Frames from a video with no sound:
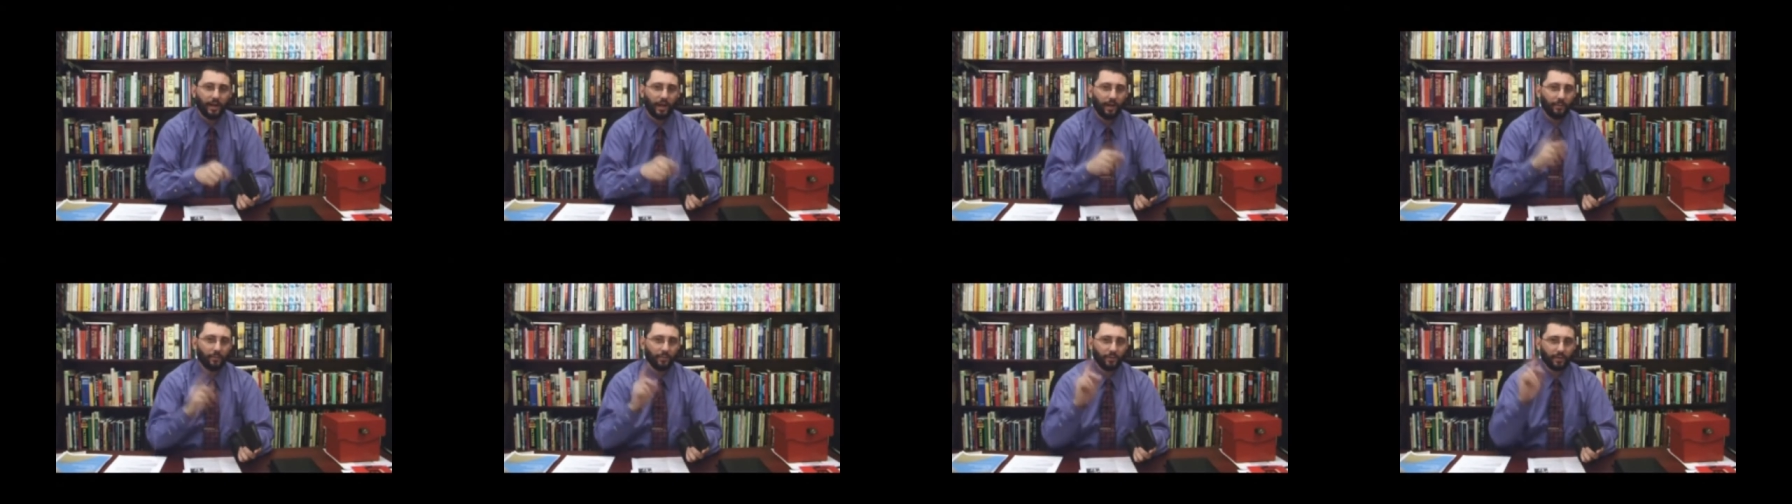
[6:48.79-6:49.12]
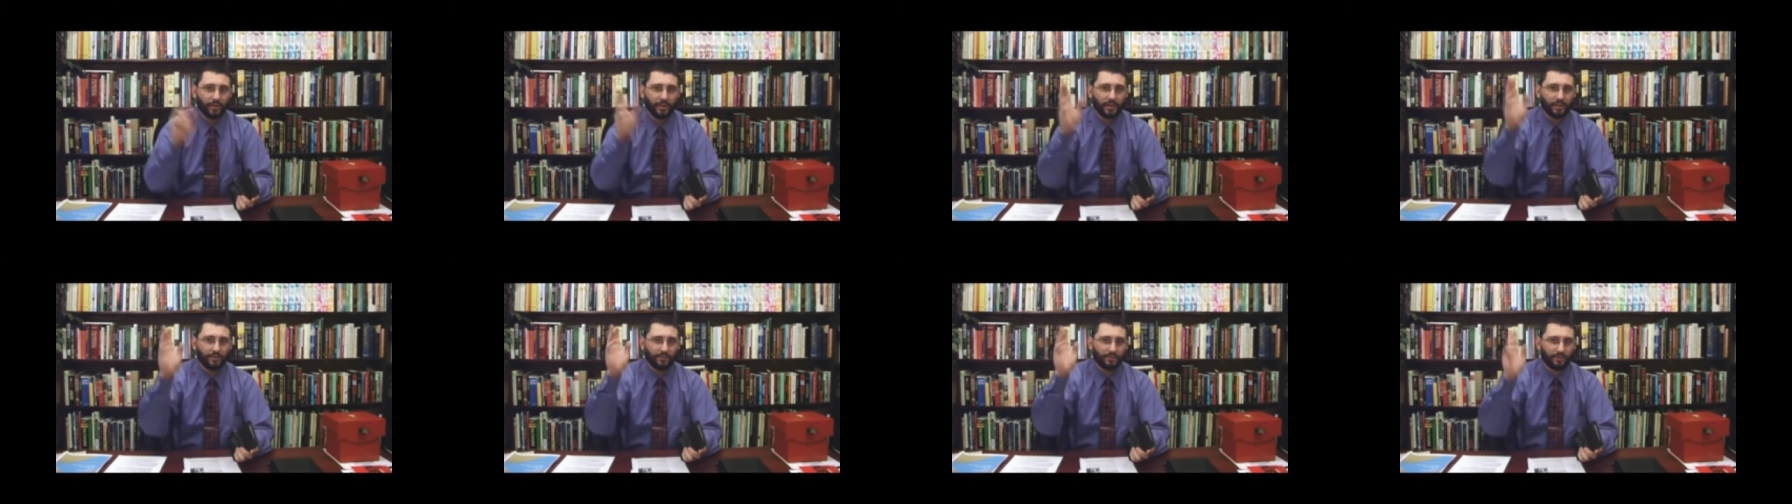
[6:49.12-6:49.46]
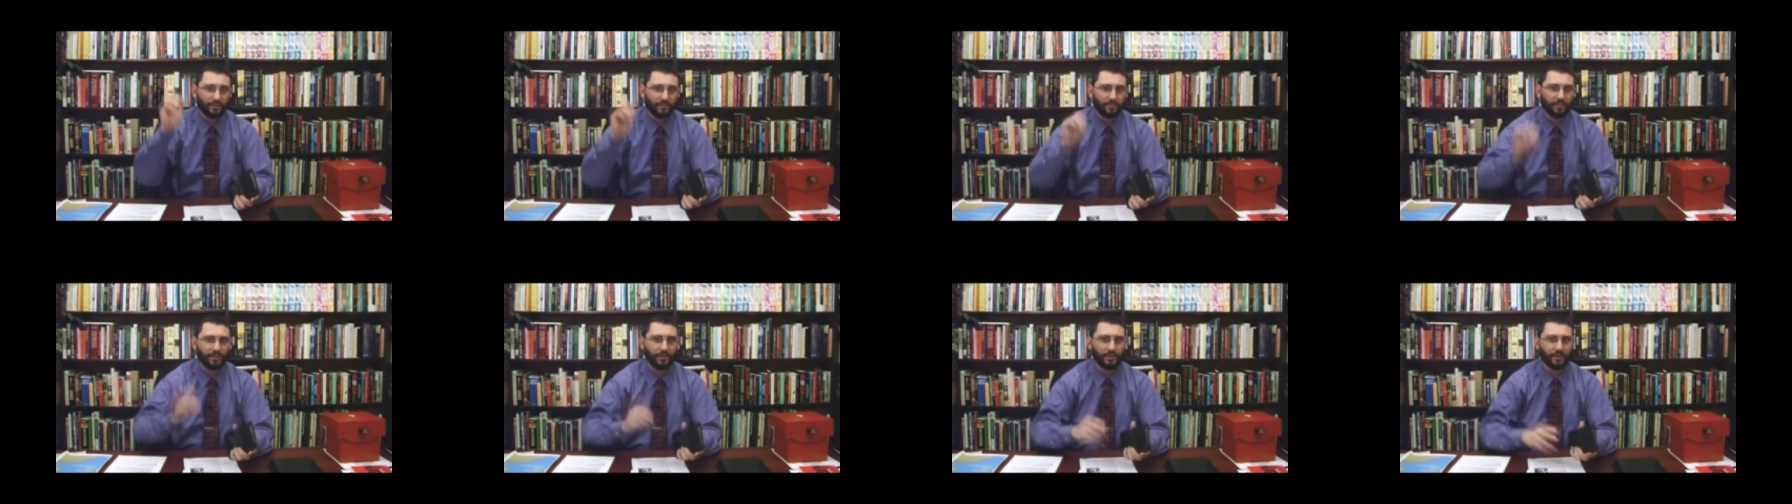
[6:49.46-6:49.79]
I'm going to give
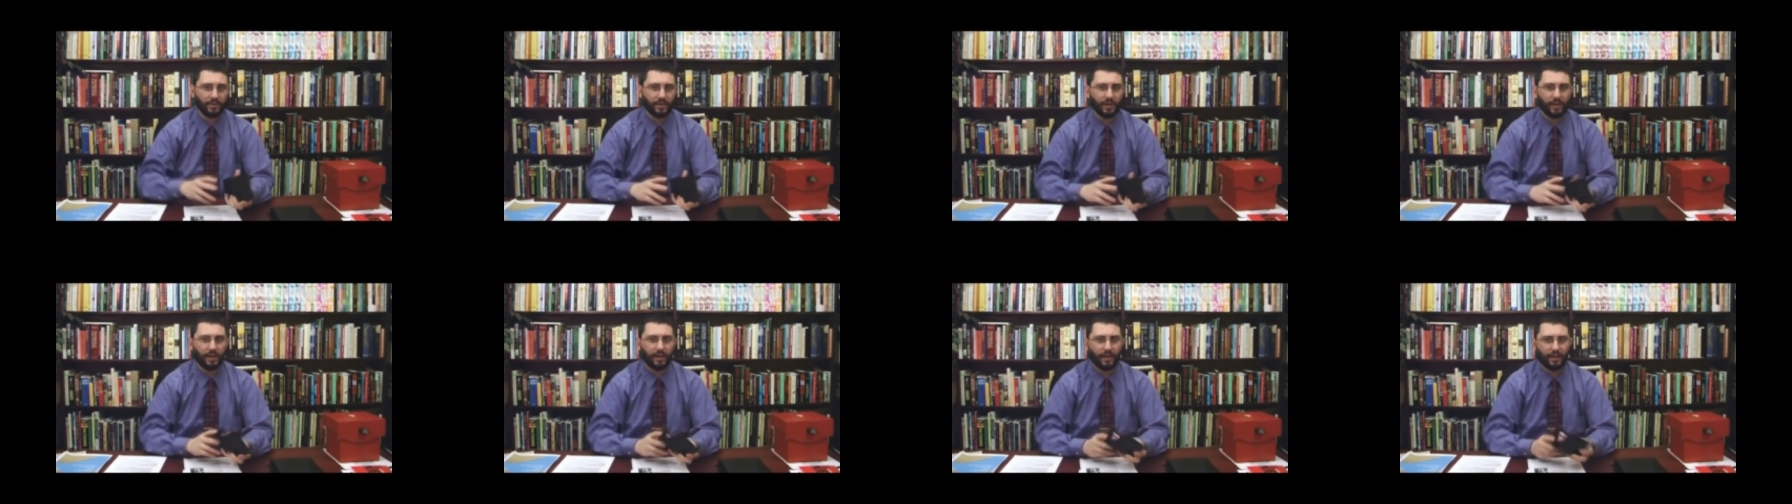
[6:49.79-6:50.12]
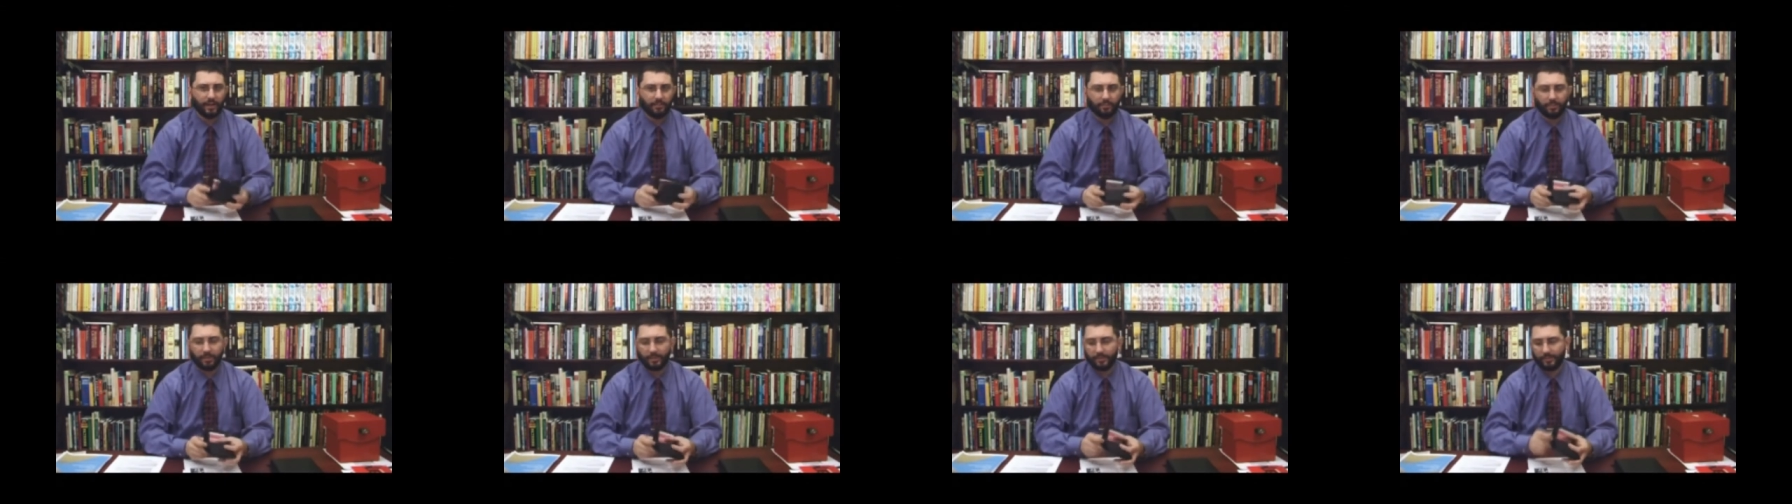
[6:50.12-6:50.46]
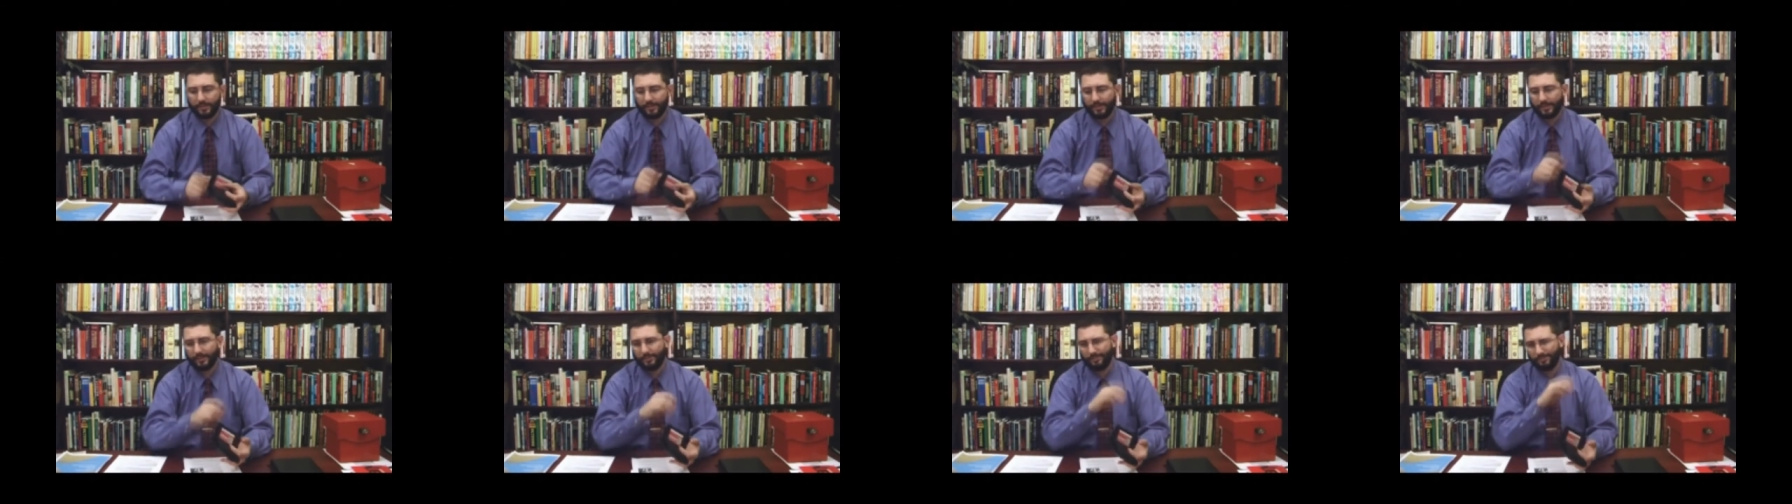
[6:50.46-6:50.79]
something to God,
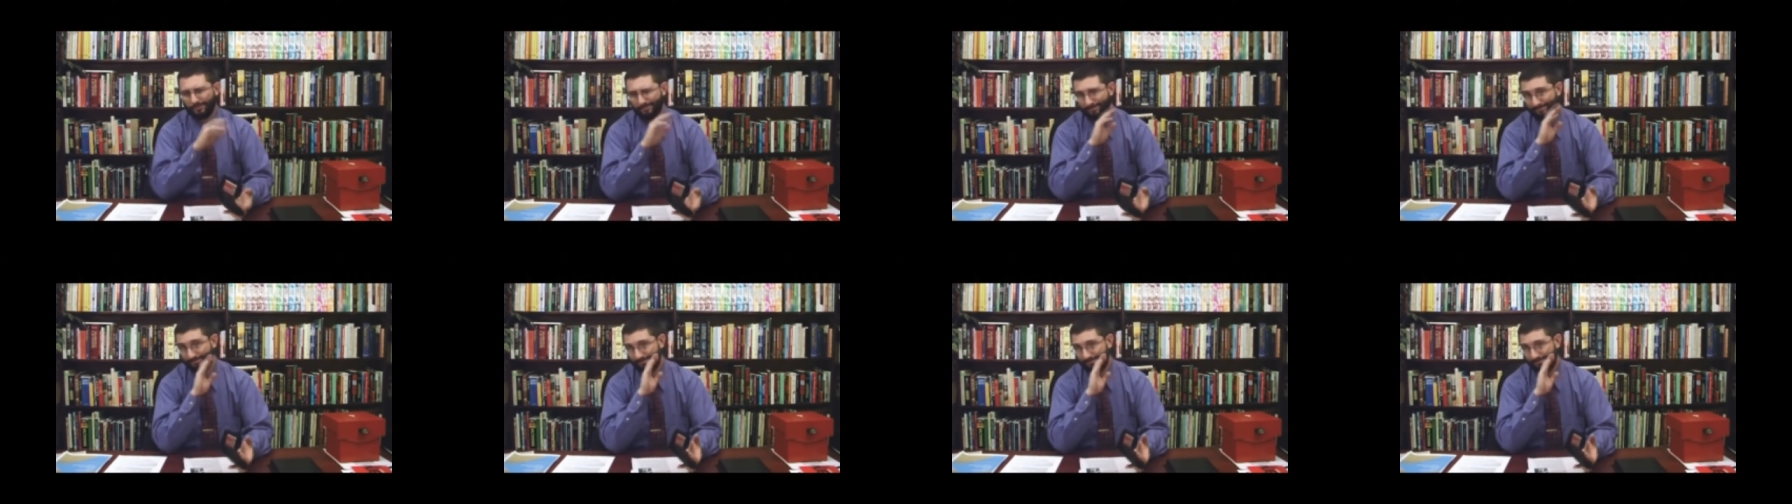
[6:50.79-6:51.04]
but uh,